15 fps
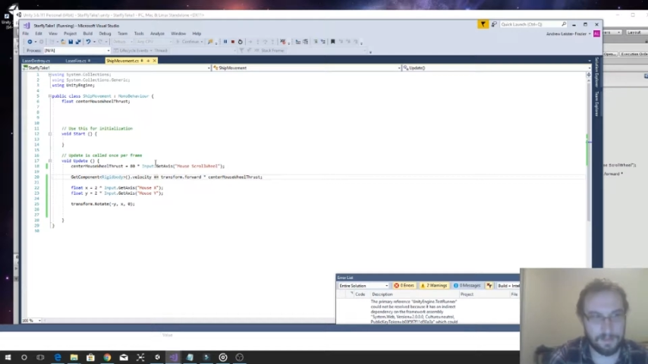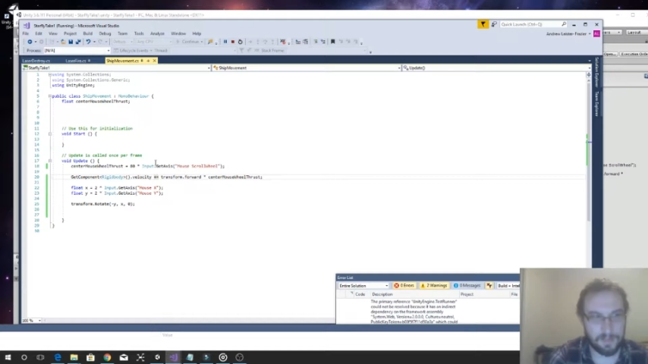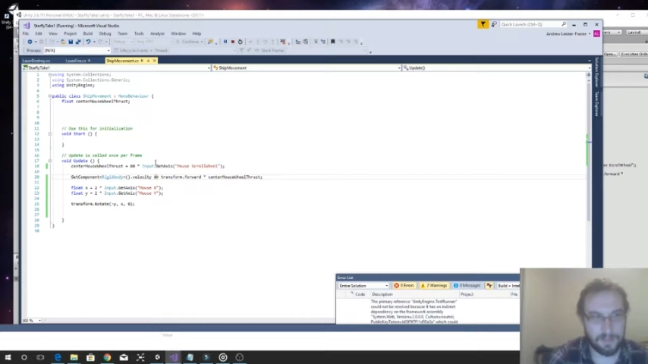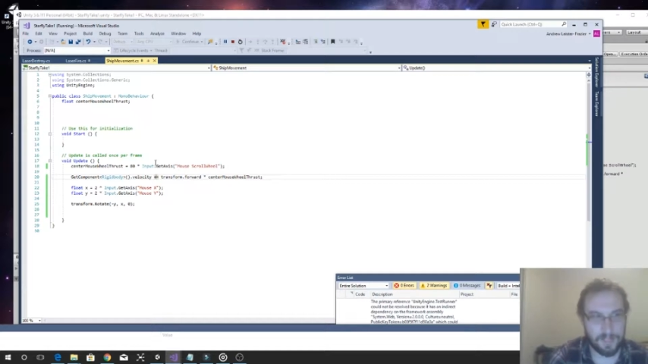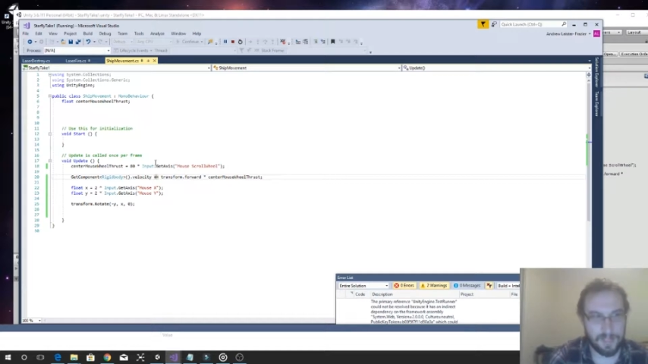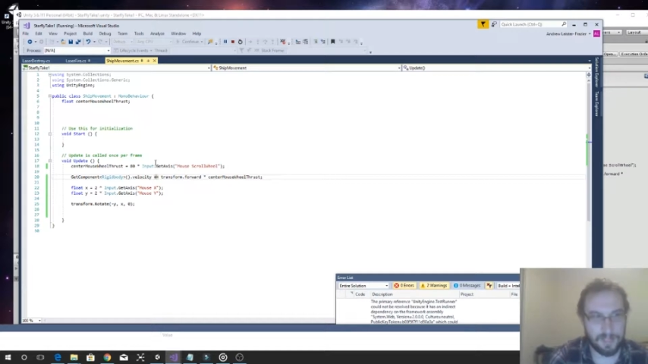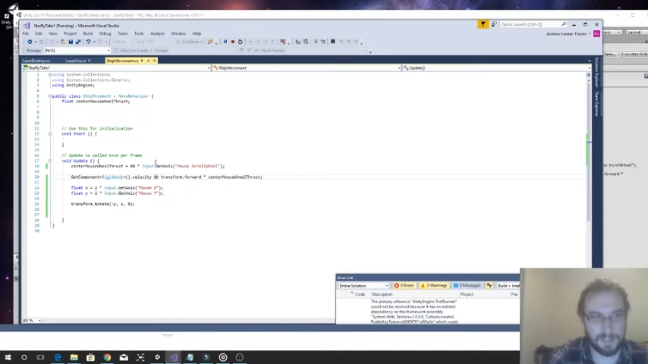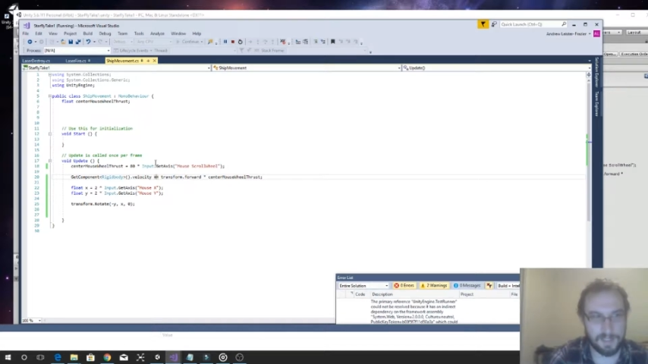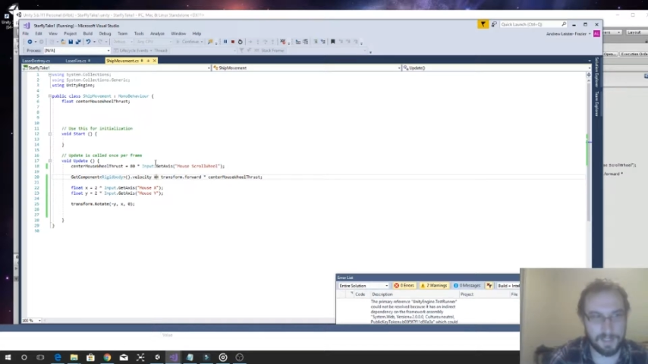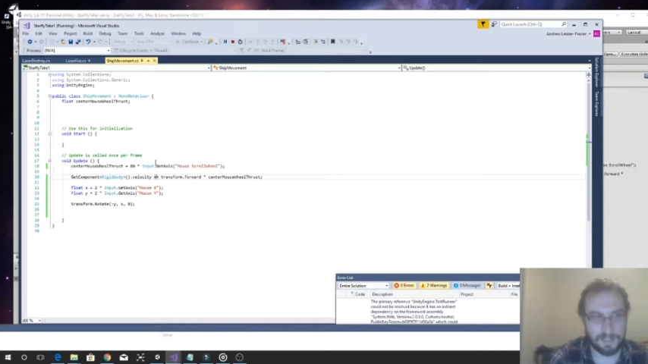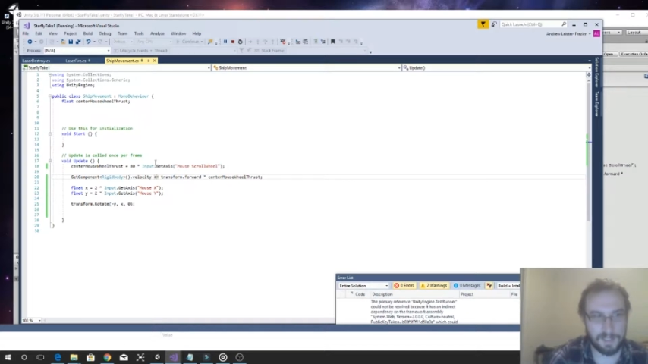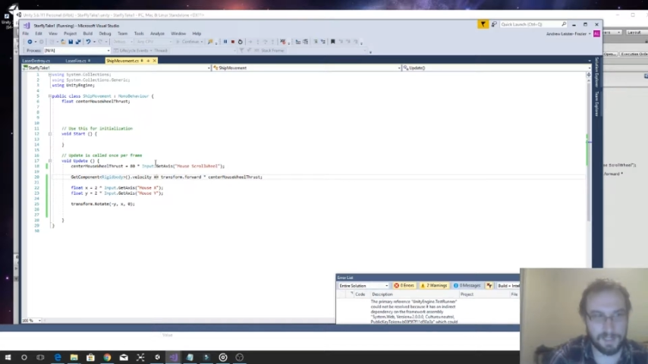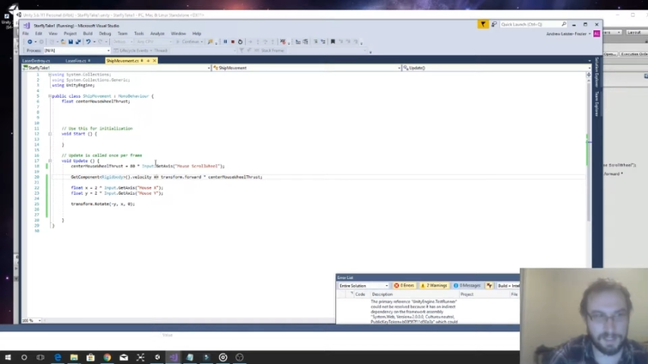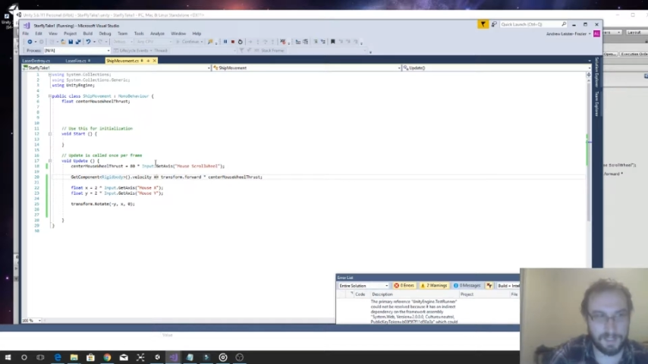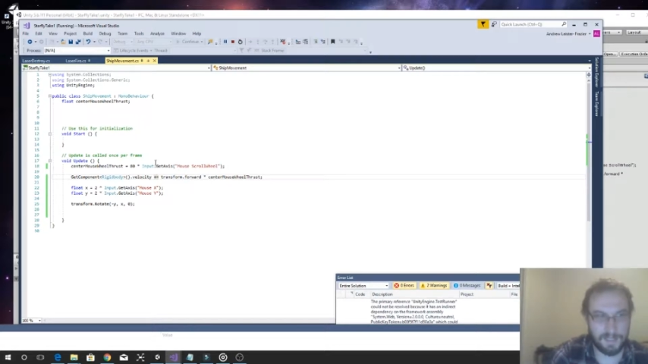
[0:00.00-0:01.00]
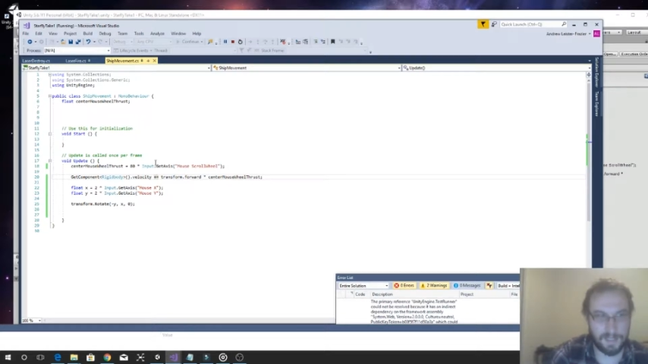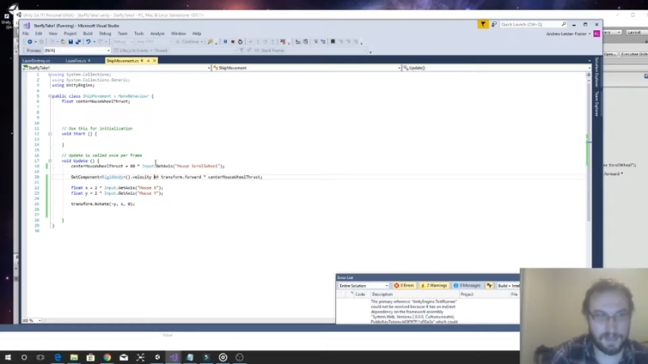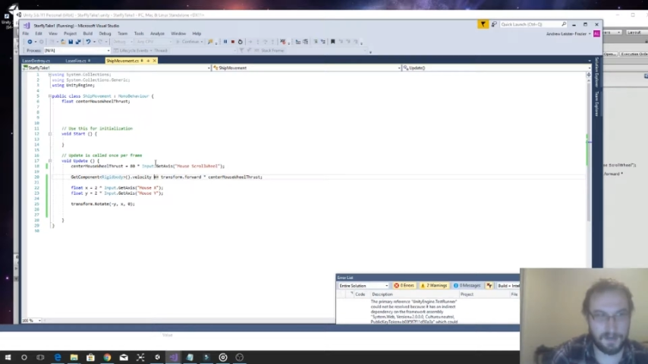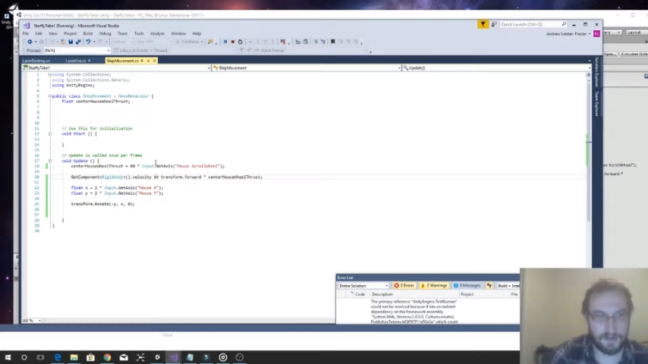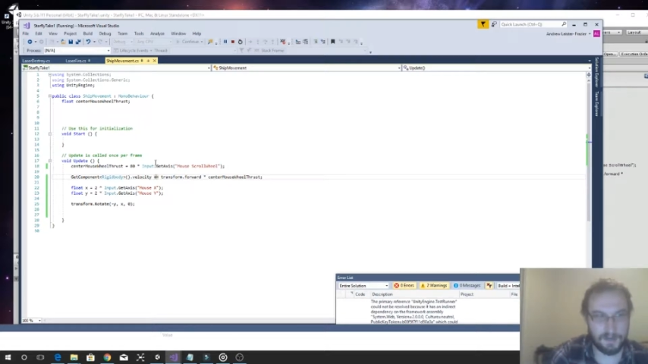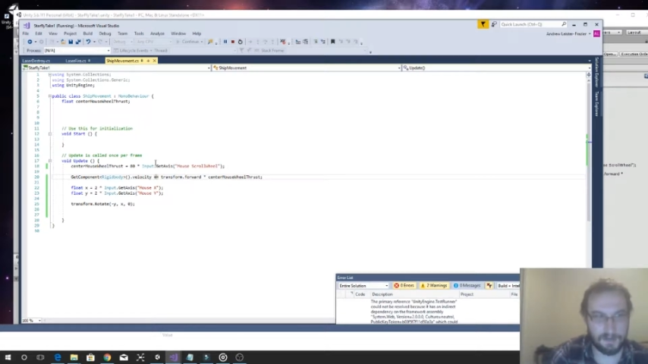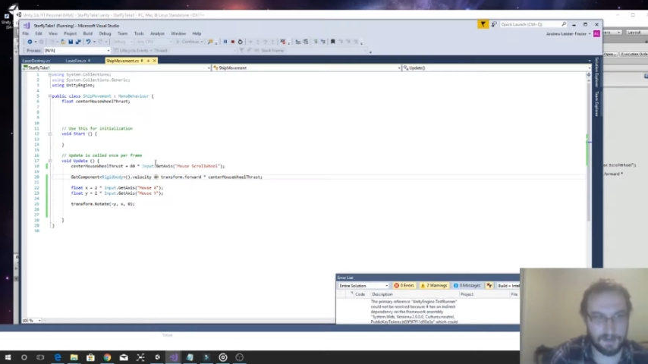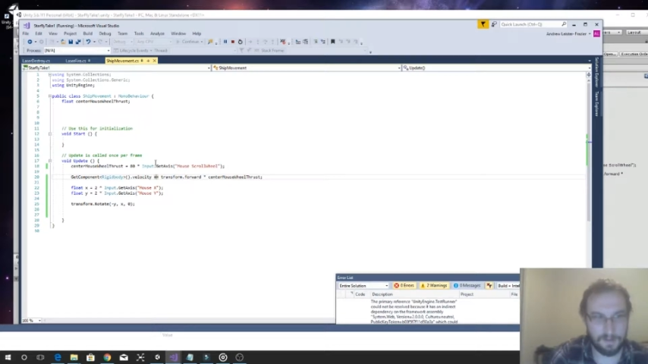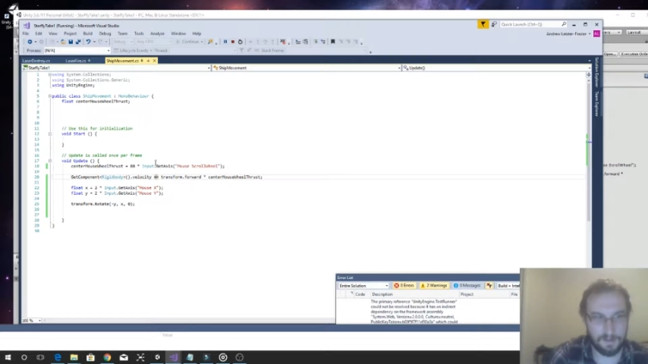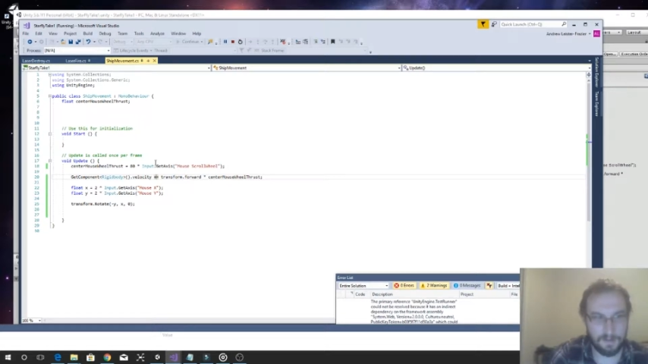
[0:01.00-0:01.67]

plus here,